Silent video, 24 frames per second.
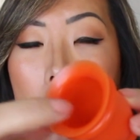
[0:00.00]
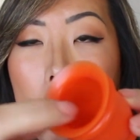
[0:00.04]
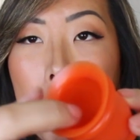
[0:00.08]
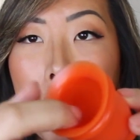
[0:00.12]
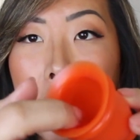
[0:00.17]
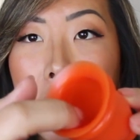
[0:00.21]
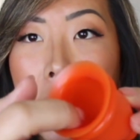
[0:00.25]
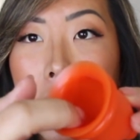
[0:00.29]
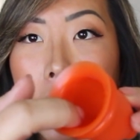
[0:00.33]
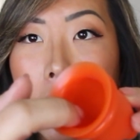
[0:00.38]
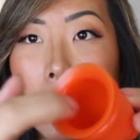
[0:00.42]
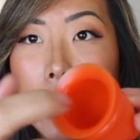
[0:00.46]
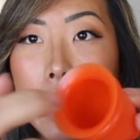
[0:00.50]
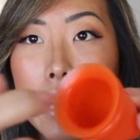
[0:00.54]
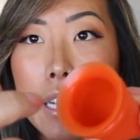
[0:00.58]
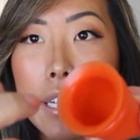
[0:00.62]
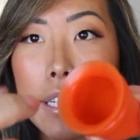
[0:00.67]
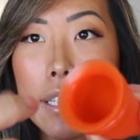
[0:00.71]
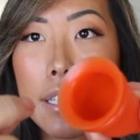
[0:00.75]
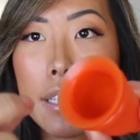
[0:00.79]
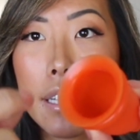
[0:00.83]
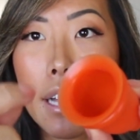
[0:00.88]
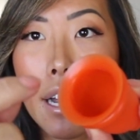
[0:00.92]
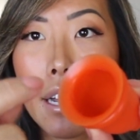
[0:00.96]
but there
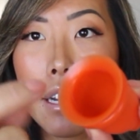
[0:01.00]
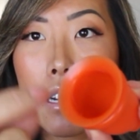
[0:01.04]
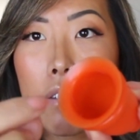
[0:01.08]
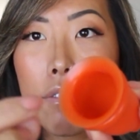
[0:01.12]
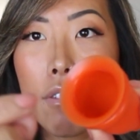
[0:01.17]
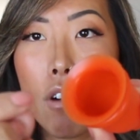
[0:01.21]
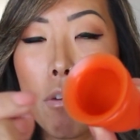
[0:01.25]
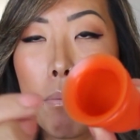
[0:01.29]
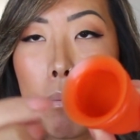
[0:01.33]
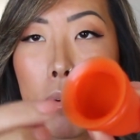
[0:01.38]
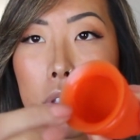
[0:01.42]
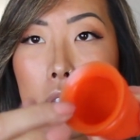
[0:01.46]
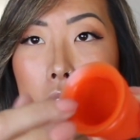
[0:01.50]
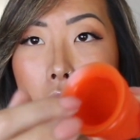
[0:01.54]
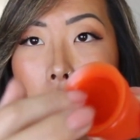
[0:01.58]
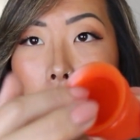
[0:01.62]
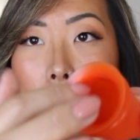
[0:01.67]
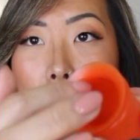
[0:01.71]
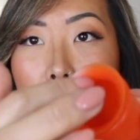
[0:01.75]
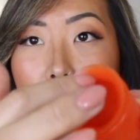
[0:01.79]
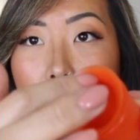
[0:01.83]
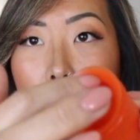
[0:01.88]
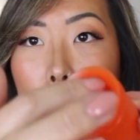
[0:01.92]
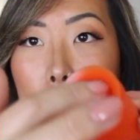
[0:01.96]
is kind of almost a
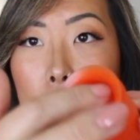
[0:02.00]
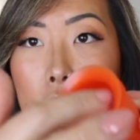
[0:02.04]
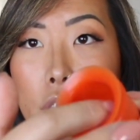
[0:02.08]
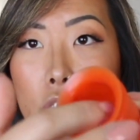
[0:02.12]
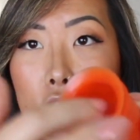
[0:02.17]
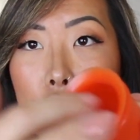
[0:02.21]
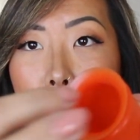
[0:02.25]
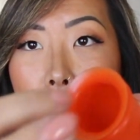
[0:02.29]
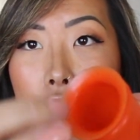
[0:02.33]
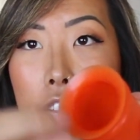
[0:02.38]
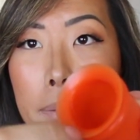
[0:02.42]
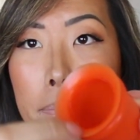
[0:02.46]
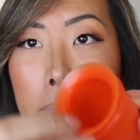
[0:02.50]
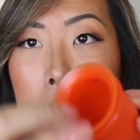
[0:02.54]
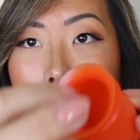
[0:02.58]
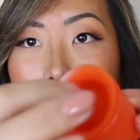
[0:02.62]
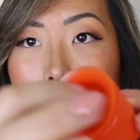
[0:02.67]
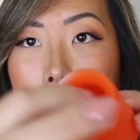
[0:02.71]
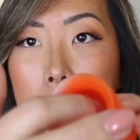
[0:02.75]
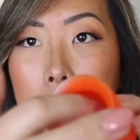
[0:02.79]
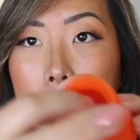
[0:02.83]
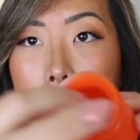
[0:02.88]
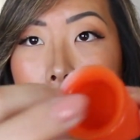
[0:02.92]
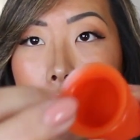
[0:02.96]
lotus shaped
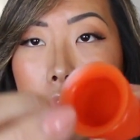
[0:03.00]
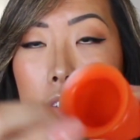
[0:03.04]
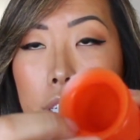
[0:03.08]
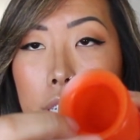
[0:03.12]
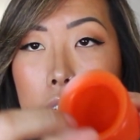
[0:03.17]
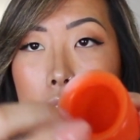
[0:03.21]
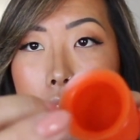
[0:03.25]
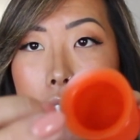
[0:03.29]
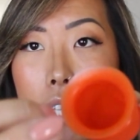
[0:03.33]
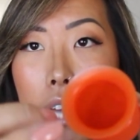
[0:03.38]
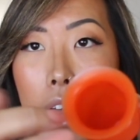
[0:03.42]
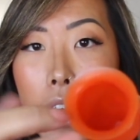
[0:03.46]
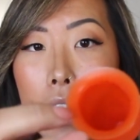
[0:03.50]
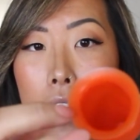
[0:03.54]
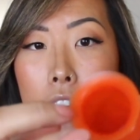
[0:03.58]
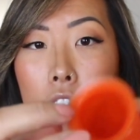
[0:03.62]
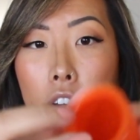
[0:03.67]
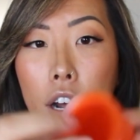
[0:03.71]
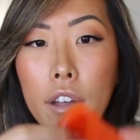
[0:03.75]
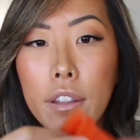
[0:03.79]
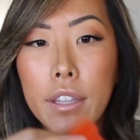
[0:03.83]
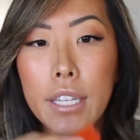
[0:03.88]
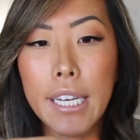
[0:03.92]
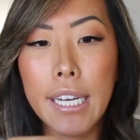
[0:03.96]
leaf design
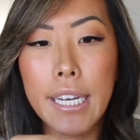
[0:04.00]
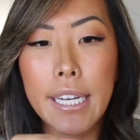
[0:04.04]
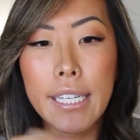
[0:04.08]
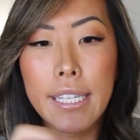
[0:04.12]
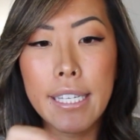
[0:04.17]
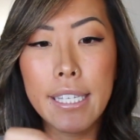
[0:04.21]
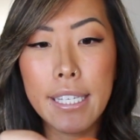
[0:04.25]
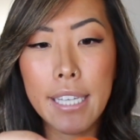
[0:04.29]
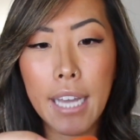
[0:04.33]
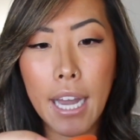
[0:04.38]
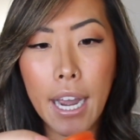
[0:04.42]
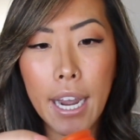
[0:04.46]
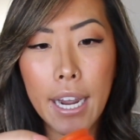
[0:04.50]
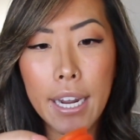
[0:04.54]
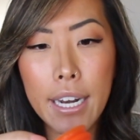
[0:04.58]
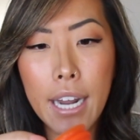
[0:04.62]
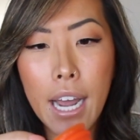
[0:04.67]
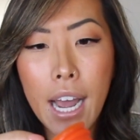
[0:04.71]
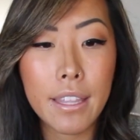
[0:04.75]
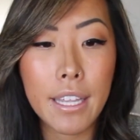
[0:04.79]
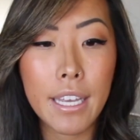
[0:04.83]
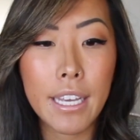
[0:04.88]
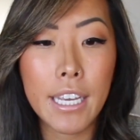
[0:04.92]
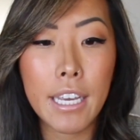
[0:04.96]
on the inside.
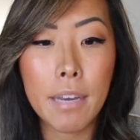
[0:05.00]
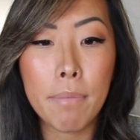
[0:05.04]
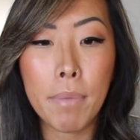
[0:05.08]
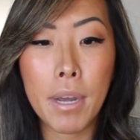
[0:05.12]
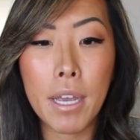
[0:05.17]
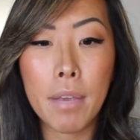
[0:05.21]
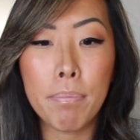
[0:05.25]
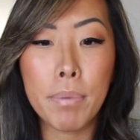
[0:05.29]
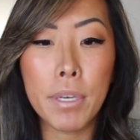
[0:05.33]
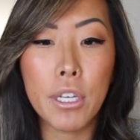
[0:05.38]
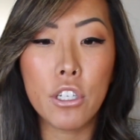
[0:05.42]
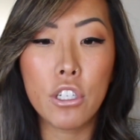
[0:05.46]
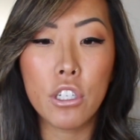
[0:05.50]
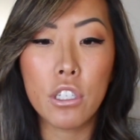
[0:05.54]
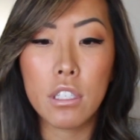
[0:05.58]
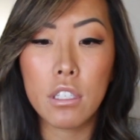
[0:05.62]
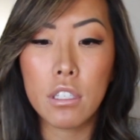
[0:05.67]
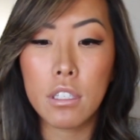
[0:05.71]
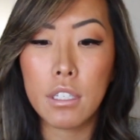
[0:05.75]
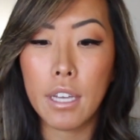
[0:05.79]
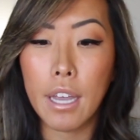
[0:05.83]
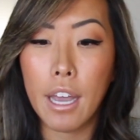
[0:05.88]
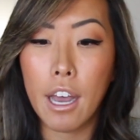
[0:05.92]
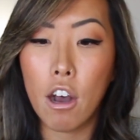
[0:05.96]
I think it might be
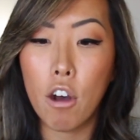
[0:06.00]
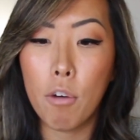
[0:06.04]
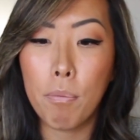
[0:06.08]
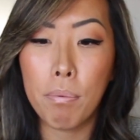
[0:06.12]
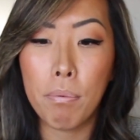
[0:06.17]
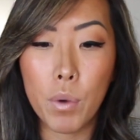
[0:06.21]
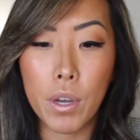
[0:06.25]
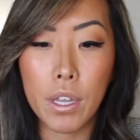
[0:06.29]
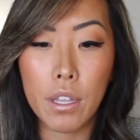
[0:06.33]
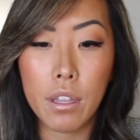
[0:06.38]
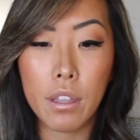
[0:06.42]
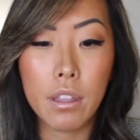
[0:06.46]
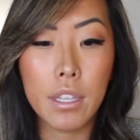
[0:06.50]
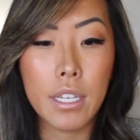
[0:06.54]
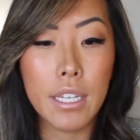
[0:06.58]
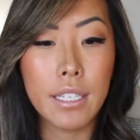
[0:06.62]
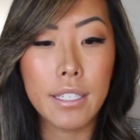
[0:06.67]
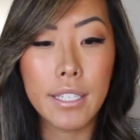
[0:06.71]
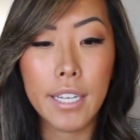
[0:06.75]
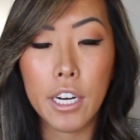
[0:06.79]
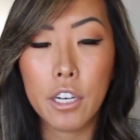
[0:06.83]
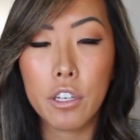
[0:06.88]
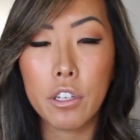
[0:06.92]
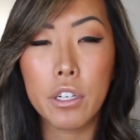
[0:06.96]
just to help with the
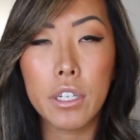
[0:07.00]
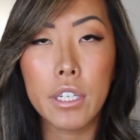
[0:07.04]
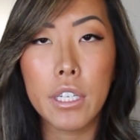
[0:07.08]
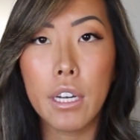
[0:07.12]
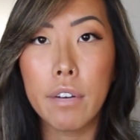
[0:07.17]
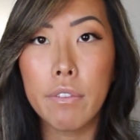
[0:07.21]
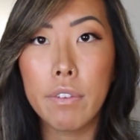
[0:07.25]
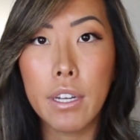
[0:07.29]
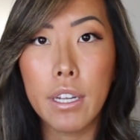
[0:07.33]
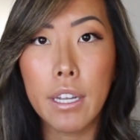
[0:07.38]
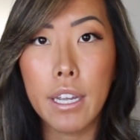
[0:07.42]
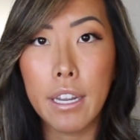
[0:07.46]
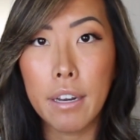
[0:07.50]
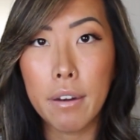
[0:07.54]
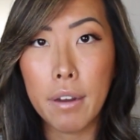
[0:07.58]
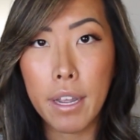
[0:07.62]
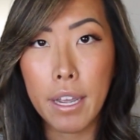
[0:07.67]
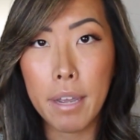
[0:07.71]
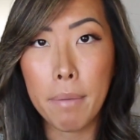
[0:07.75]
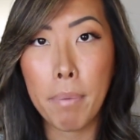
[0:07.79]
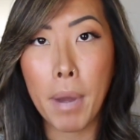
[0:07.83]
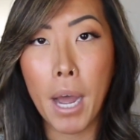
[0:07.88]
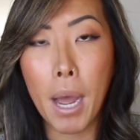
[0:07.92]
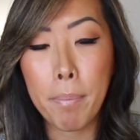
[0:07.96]
integrity of it
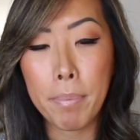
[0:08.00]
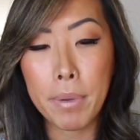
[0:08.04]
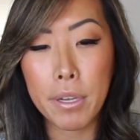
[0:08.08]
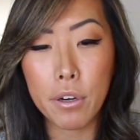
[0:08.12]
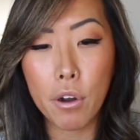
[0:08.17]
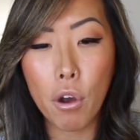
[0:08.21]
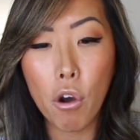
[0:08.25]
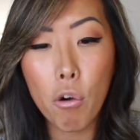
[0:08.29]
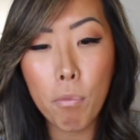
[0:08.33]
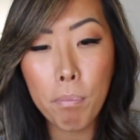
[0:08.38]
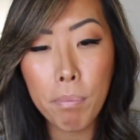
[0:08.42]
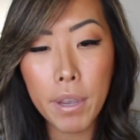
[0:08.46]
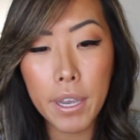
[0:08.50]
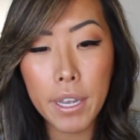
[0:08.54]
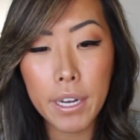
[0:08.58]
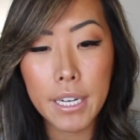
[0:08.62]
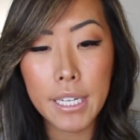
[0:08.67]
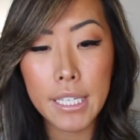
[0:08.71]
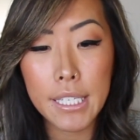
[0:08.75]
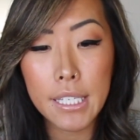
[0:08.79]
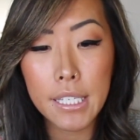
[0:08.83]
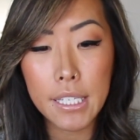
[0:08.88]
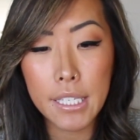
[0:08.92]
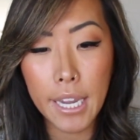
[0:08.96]
and popping open
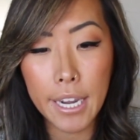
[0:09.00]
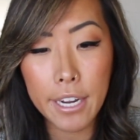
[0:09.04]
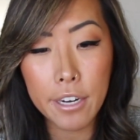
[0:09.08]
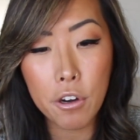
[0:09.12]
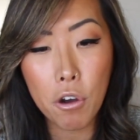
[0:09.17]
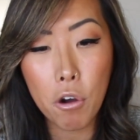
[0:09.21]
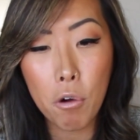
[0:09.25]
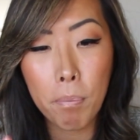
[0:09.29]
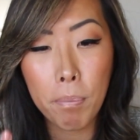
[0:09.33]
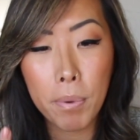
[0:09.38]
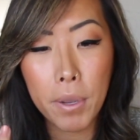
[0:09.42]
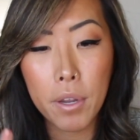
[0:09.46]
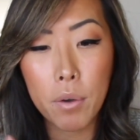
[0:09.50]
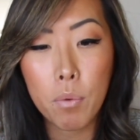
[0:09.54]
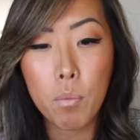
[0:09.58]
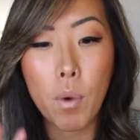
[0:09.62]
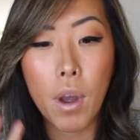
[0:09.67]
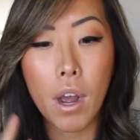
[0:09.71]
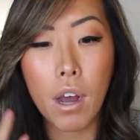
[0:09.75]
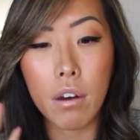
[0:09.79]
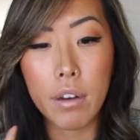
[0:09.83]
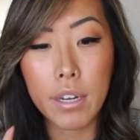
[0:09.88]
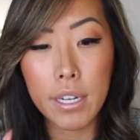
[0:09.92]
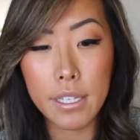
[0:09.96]
and staying open
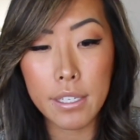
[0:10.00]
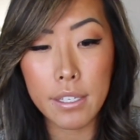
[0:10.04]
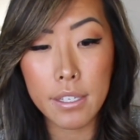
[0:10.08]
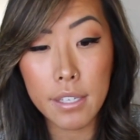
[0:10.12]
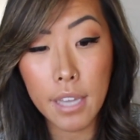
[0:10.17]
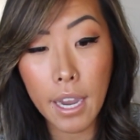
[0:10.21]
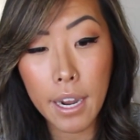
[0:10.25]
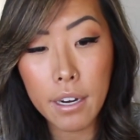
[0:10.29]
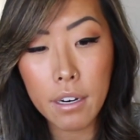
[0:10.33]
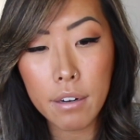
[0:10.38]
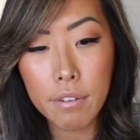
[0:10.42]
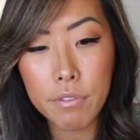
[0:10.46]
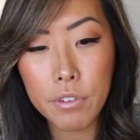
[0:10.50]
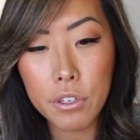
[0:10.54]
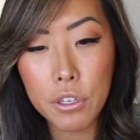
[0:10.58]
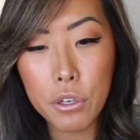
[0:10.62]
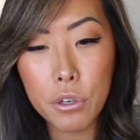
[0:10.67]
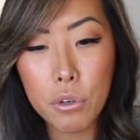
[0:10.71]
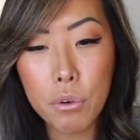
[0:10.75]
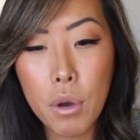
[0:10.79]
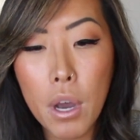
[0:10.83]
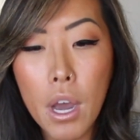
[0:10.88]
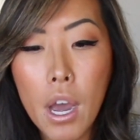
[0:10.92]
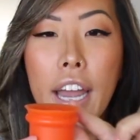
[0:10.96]
while inside of
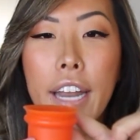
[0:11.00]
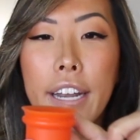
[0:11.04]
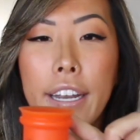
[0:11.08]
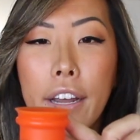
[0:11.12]
you.